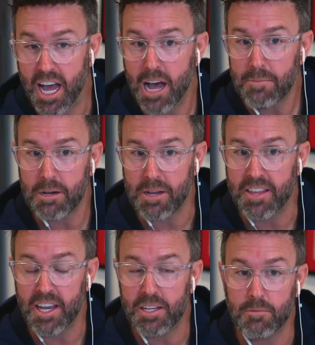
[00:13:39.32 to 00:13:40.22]
Harper,
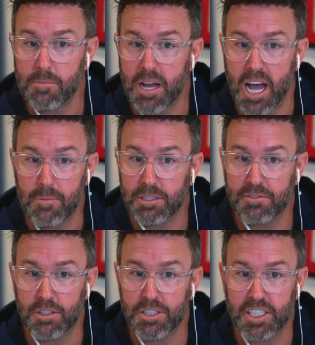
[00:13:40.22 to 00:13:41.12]
man. They remember Harper's
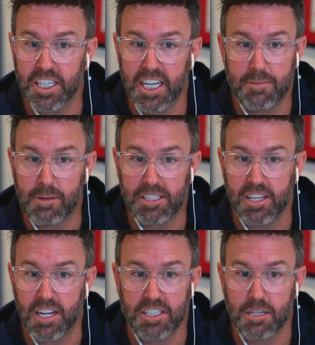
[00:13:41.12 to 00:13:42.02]
first year, he made
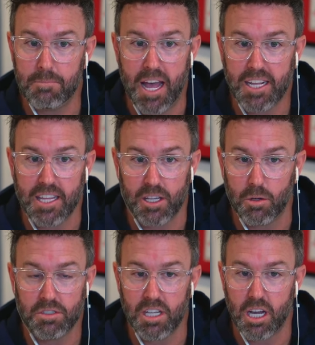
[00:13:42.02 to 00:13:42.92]
such an impact that the
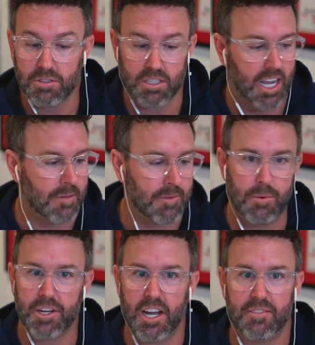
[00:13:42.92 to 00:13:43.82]
All Star was like, "Hey, man,
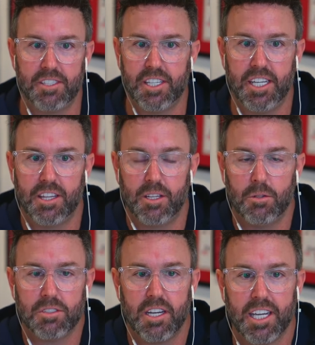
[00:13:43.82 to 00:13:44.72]
we've got to have this kid at the All
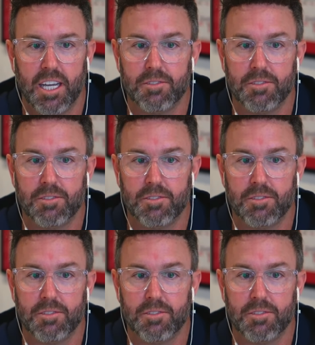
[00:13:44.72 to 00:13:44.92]
Star game."